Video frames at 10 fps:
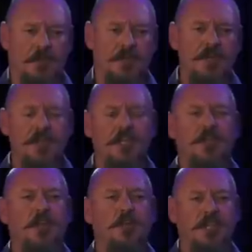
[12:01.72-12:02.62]
What do you think
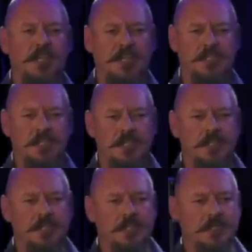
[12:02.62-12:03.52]
loneliness
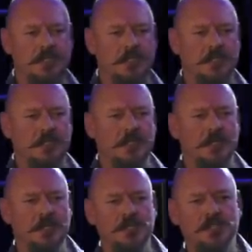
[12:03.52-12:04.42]
is?
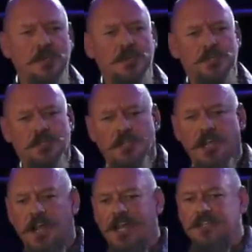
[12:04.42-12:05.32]
Social
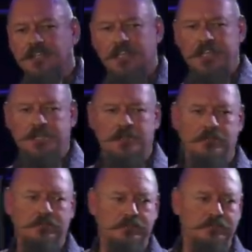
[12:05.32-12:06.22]
isolation.
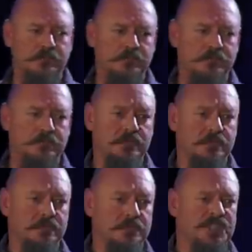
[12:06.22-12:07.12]

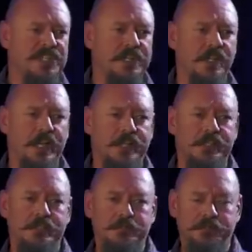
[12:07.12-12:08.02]
It's neglect.
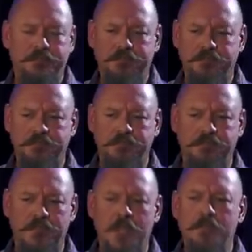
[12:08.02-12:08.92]

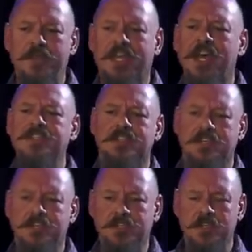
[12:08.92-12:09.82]
Because of
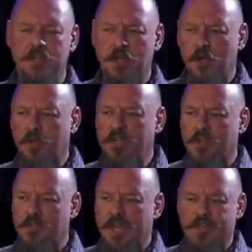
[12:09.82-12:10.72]
this, we
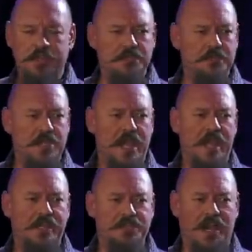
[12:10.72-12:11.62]
know that
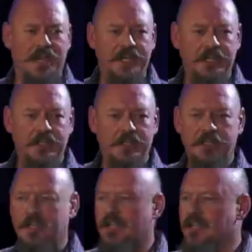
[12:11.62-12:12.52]
anxiety,
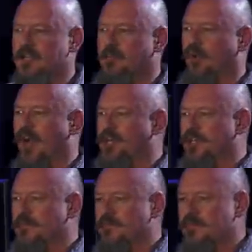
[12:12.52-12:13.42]

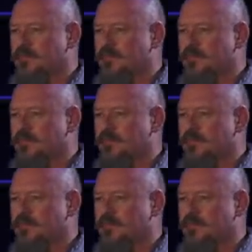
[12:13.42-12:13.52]
depression,